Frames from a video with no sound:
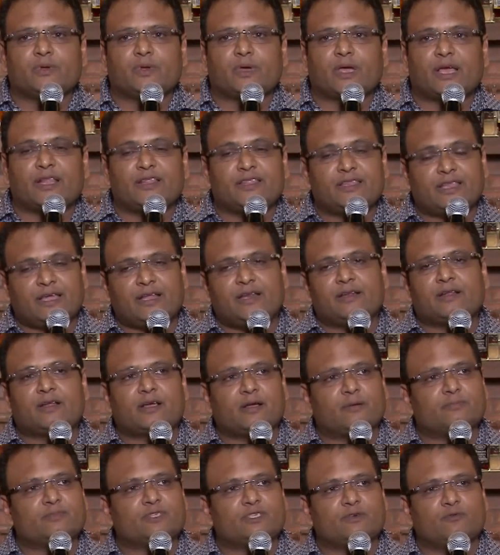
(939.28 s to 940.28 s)
And then
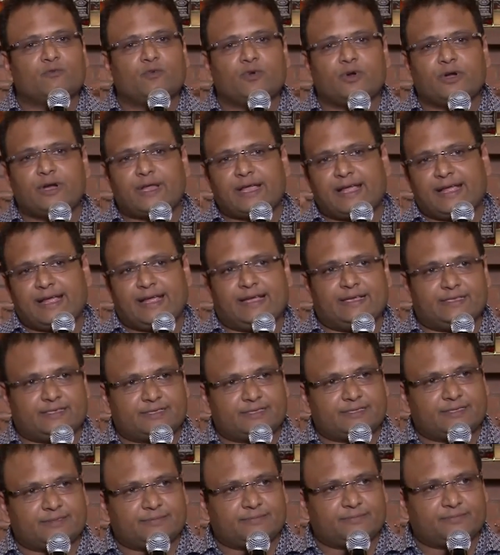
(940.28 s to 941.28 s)
comes the word
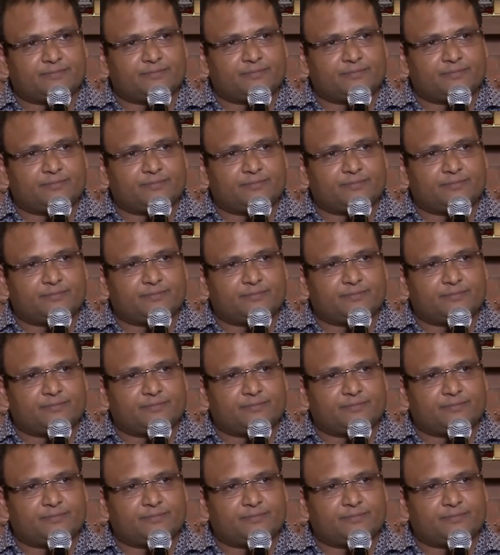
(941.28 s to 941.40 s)
S.